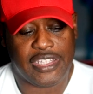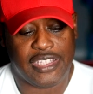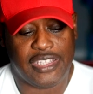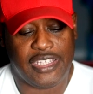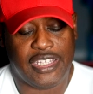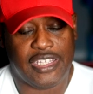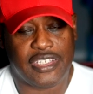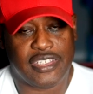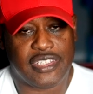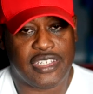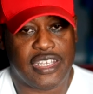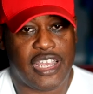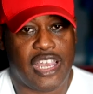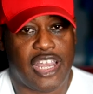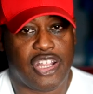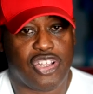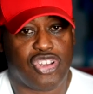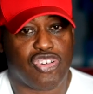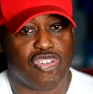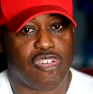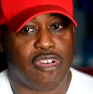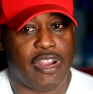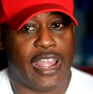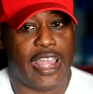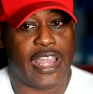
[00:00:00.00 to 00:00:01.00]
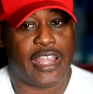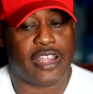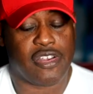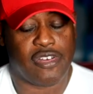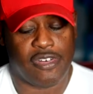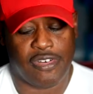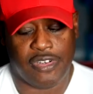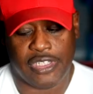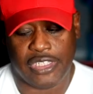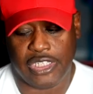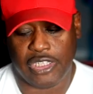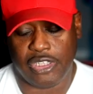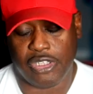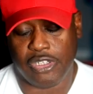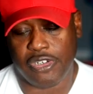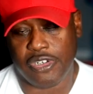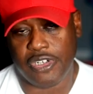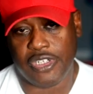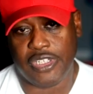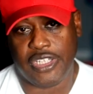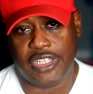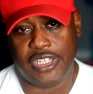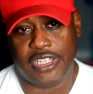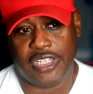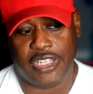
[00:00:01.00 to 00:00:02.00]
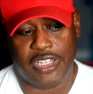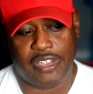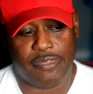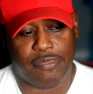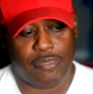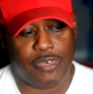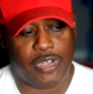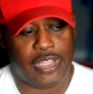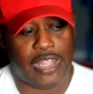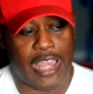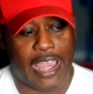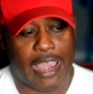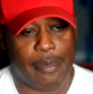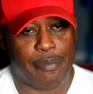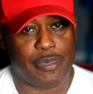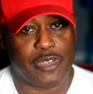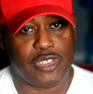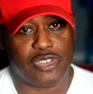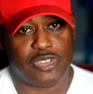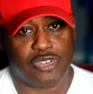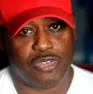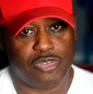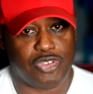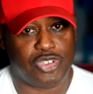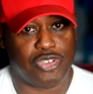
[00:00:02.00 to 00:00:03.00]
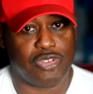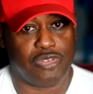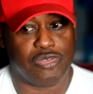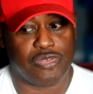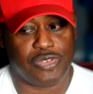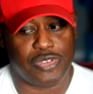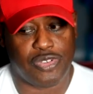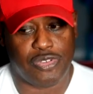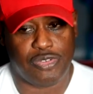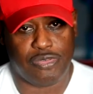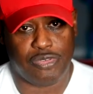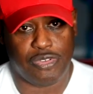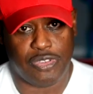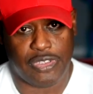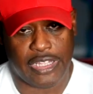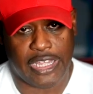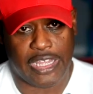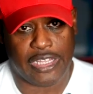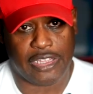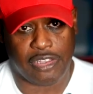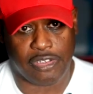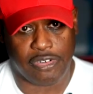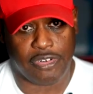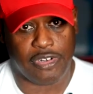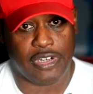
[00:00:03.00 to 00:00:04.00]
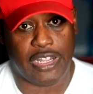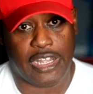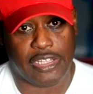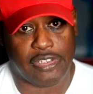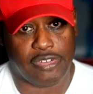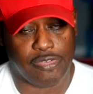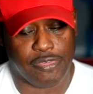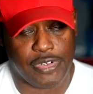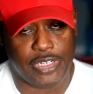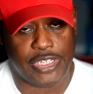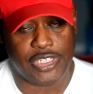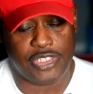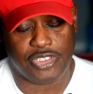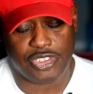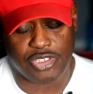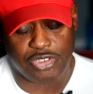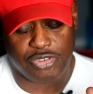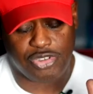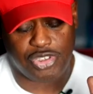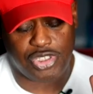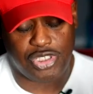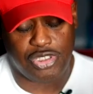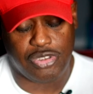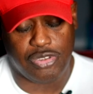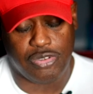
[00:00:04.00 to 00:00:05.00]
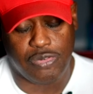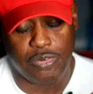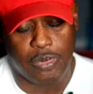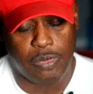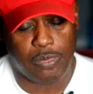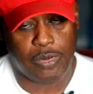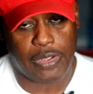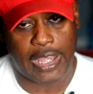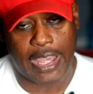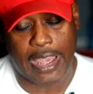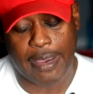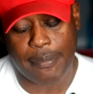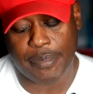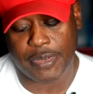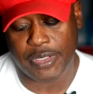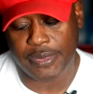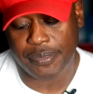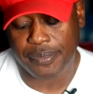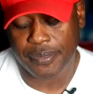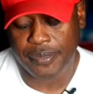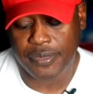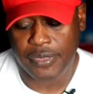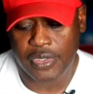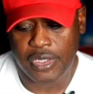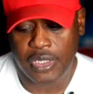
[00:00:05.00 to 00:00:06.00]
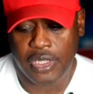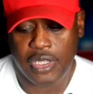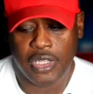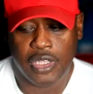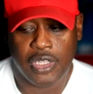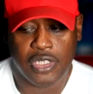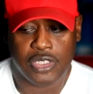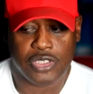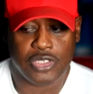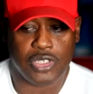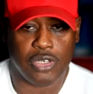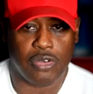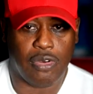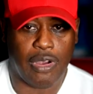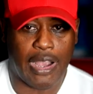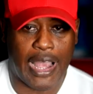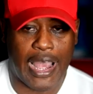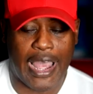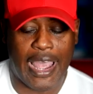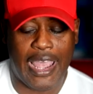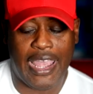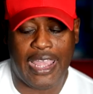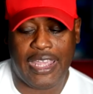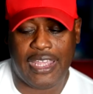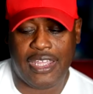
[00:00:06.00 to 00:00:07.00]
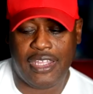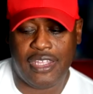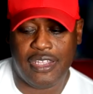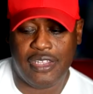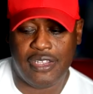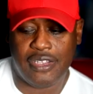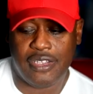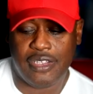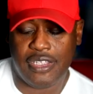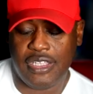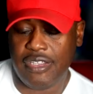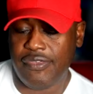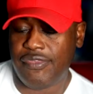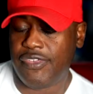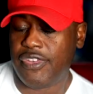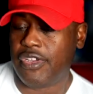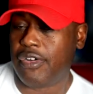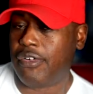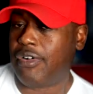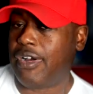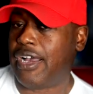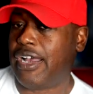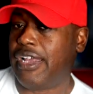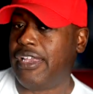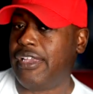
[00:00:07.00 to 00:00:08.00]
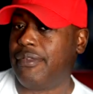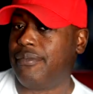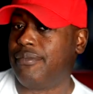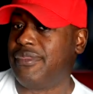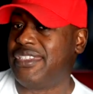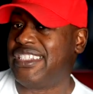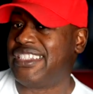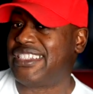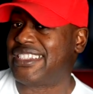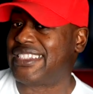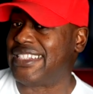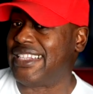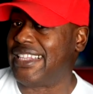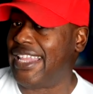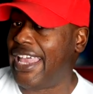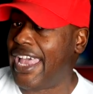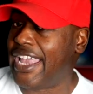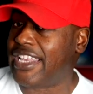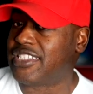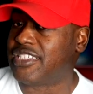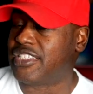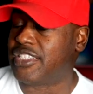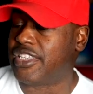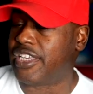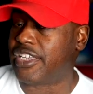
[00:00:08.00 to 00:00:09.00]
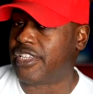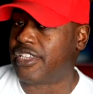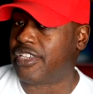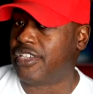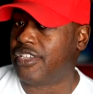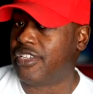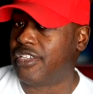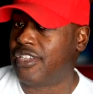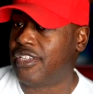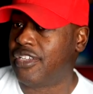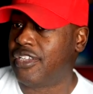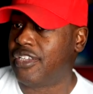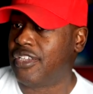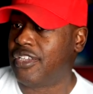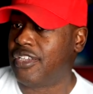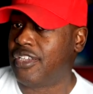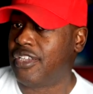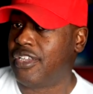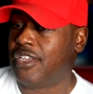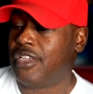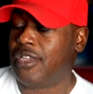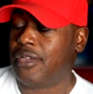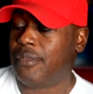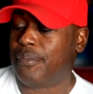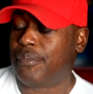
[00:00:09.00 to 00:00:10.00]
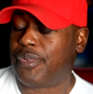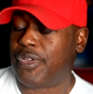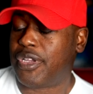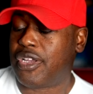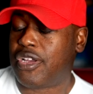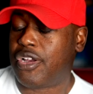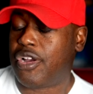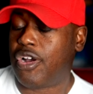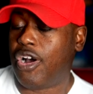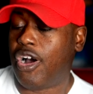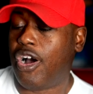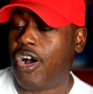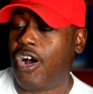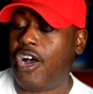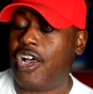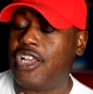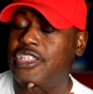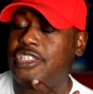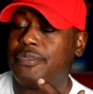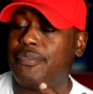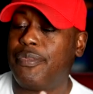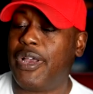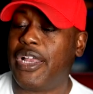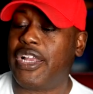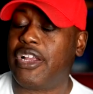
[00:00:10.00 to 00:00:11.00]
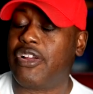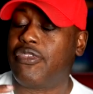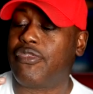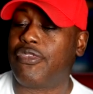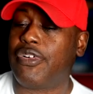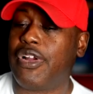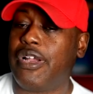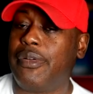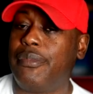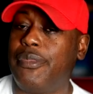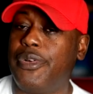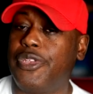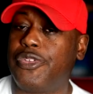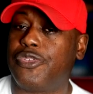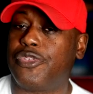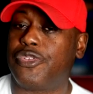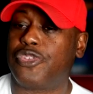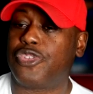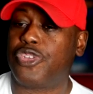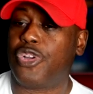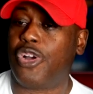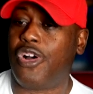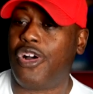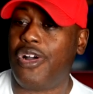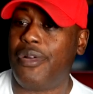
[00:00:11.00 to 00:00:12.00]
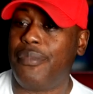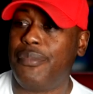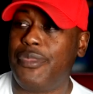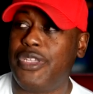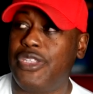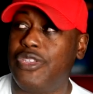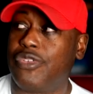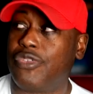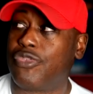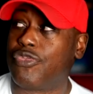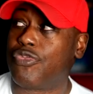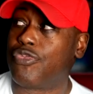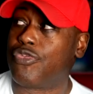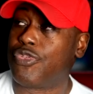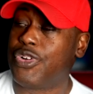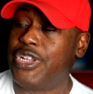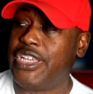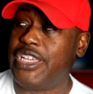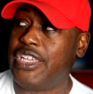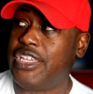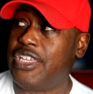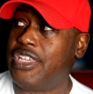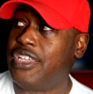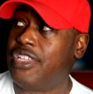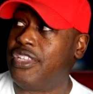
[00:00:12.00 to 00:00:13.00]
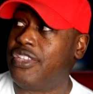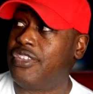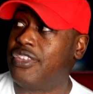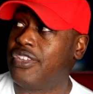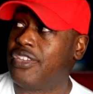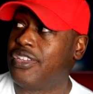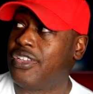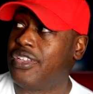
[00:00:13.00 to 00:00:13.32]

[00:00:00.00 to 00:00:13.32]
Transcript: an inside track on learning and what happens to children who do not learn how to read. So she knew what would happen. So I, even though I am dyslexic, because my grandmother taught me to read,